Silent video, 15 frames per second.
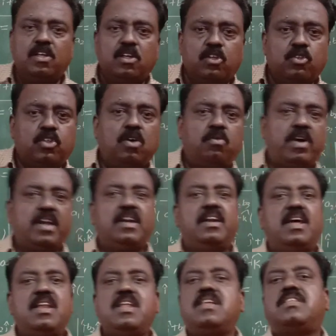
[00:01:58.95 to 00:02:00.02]
So work
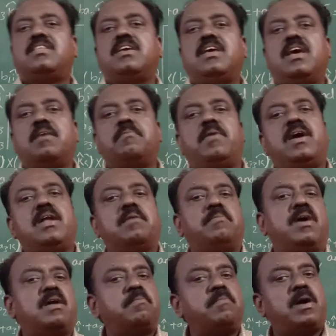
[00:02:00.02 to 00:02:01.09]
done is mod A
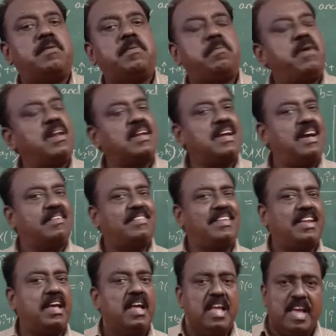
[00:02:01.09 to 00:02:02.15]
bar, mod B bar, cos
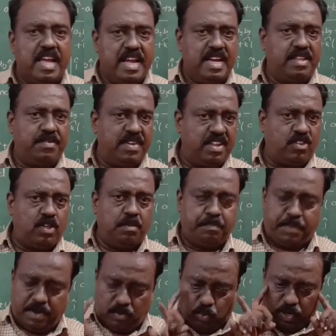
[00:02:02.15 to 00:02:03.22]
theta. It is very
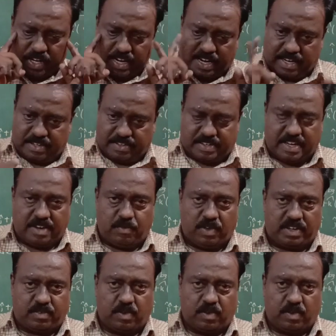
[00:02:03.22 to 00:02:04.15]
simple, we can understand it